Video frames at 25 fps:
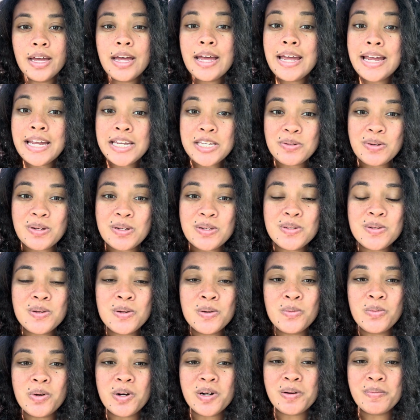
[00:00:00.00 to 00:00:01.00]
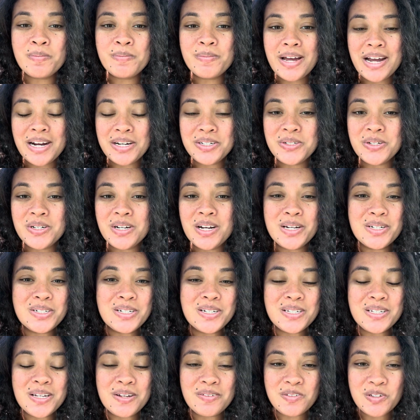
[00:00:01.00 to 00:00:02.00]
Hey, sweet soul, welcome back to
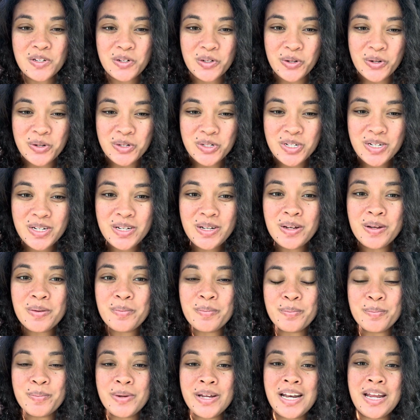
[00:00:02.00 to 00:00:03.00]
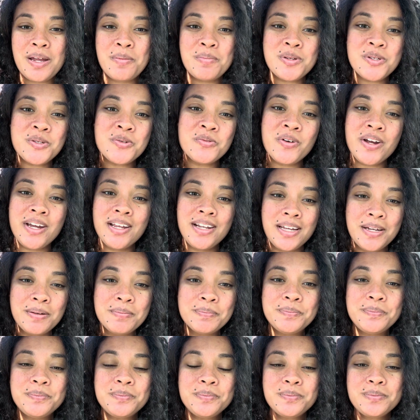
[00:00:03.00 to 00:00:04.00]
Conscious Lifestyle Coaching. My name is Raileigh.
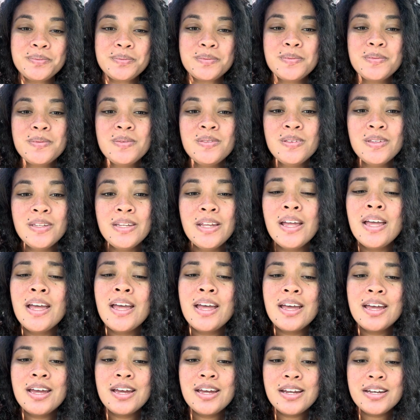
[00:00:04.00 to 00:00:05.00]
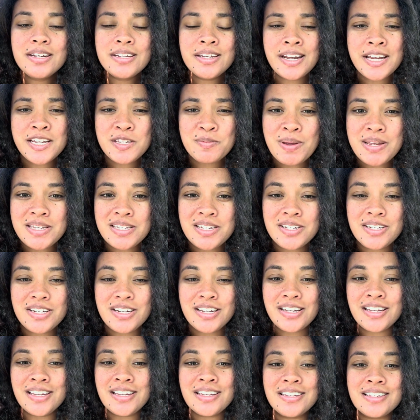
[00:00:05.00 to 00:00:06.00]
Today's message
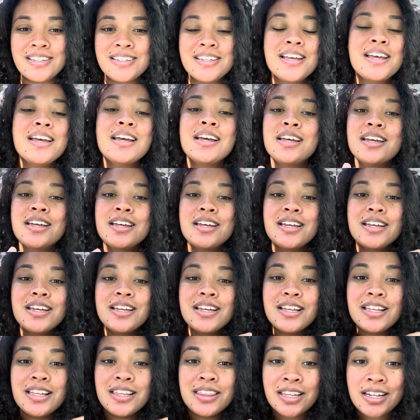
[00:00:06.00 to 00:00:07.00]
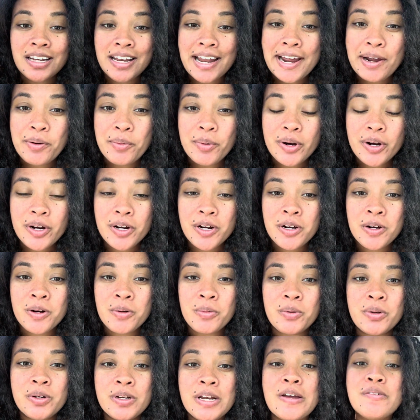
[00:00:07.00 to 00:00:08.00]
is the light worker
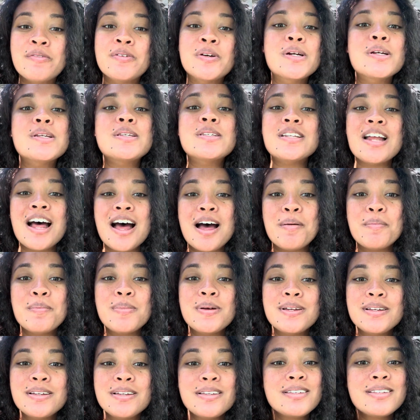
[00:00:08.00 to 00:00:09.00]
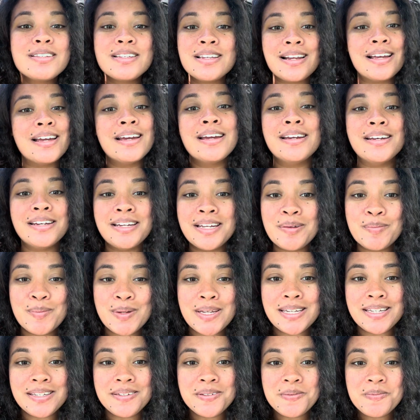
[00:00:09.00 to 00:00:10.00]
will never stop slaying
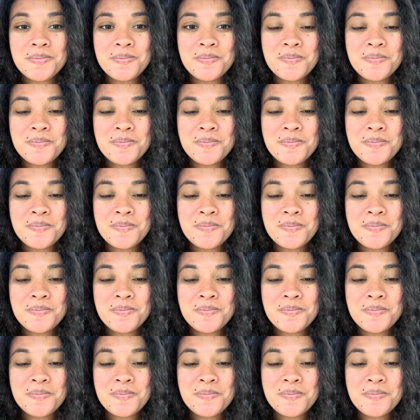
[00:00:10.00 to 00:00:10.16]
demons.